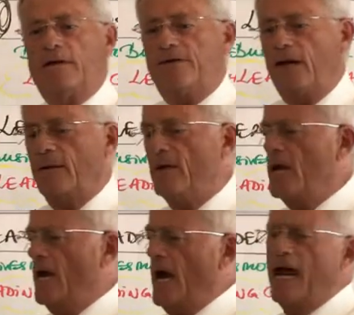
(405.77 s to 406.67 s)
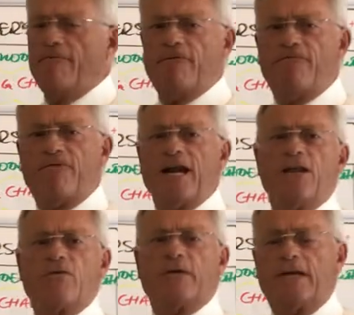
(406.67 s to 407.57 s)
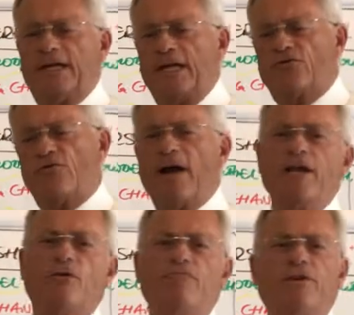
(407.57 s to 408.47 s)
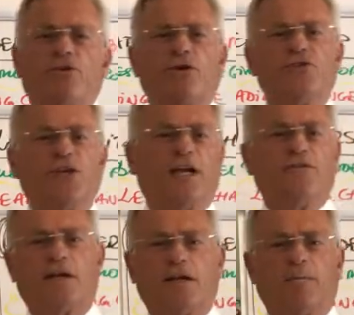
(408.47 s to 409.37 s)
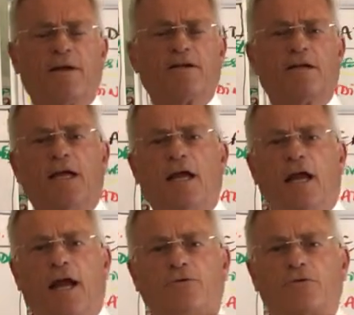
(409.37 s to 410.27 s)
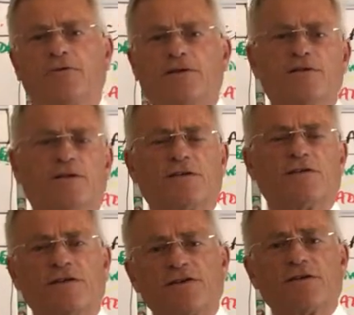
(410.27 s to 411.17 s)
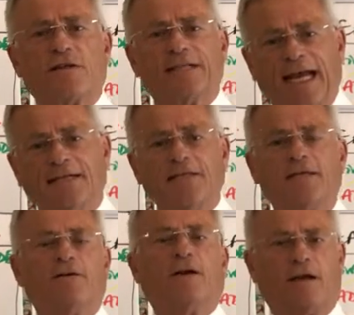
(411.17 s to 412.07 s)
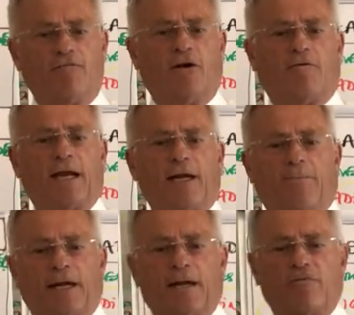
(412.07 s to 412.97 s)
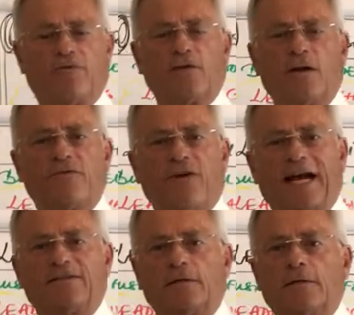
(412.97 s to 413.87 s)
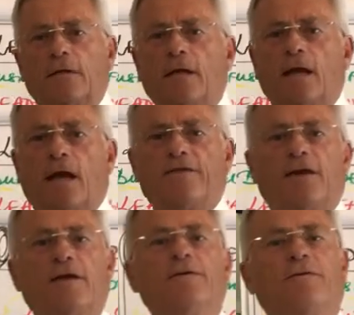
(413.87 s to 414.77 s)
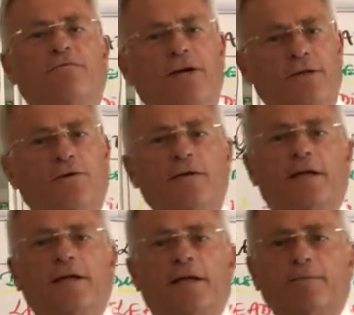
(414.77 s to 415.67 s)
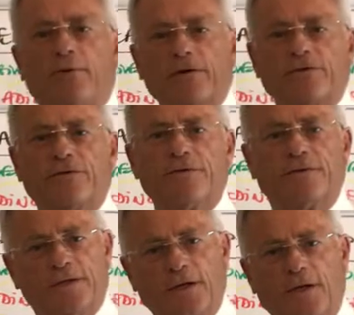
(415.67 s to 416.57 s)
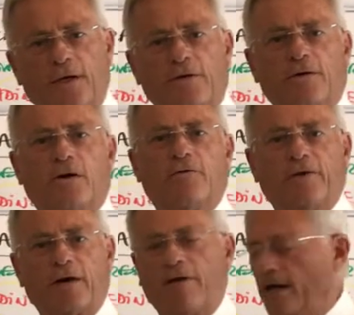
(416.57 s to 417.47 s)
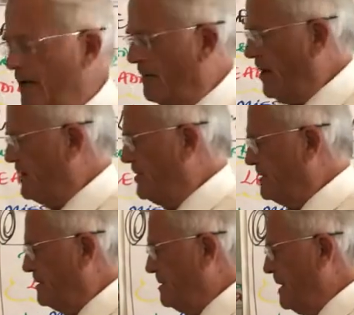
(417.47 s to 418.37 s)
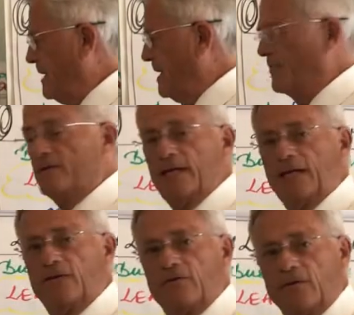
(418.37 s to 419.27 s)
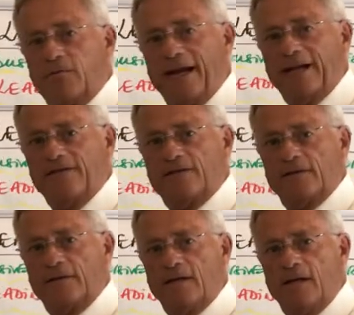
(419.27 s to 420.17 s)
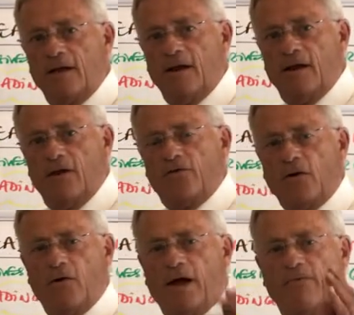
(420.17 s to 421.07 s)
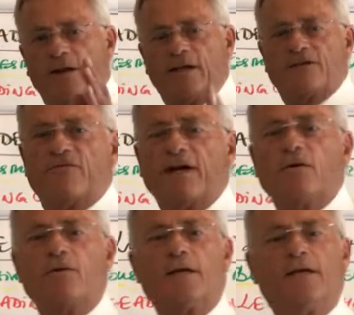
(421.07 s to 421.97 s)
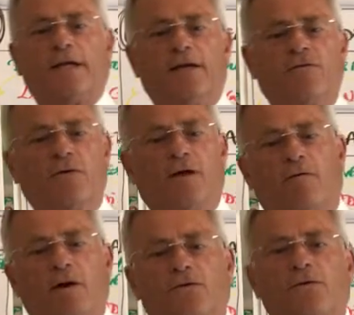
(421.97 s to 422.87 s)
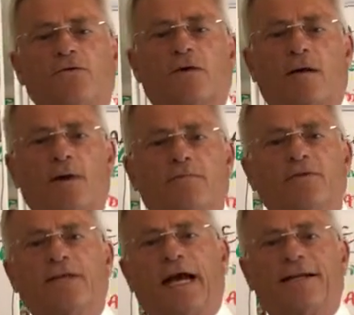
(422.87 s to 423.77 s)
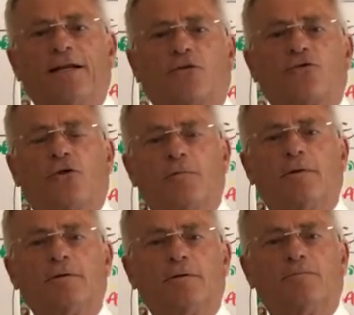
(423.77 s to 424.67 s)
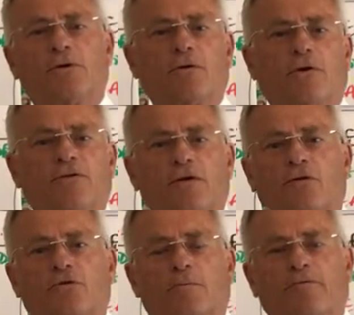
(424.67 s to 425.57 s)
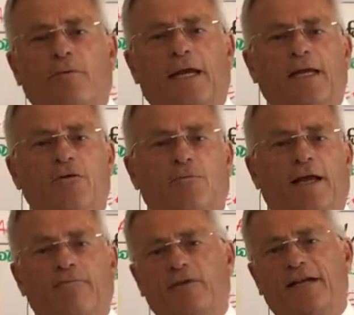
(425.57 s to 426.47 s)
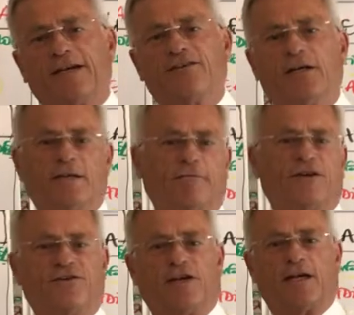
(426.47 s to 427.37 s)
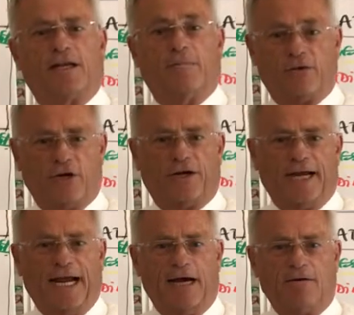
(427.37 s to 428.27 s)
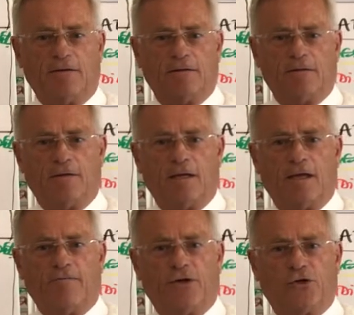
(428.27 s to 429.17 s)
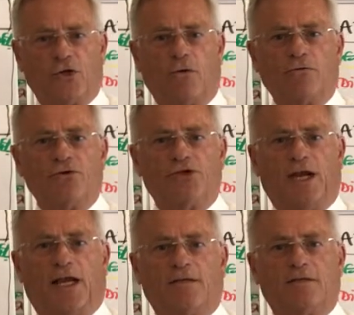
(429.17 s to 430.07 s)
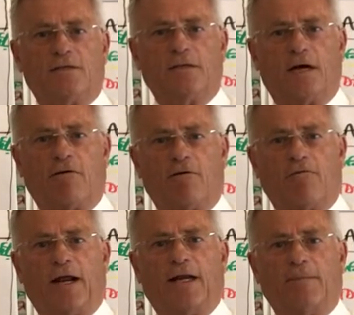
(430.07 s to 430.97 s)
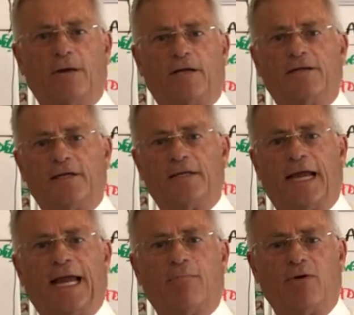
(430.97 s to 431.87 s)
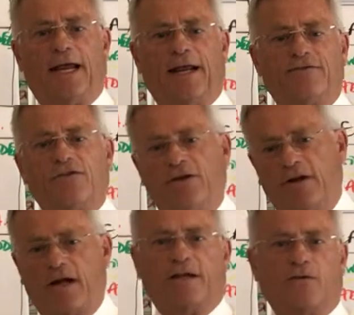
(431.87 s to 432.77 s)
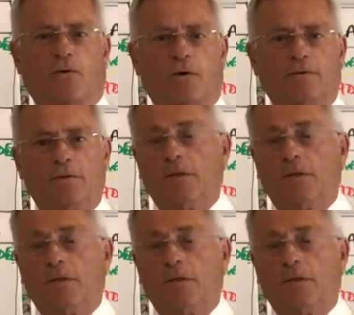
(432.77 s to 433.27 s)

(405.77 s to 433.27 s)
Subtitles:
and tell him, I have a very good idea, so why don't we just change a little bit and do this and this and this, then we'll get a better results faster. I say, oh, very good idea, but you know, we are running a budget and I'm sticking to the plans. So I feel a very good idea, so I want you to come up with that in October, because in October we make a new plan for next year, then we can take it in, but not now. We don't change our running budget and plans, not at all.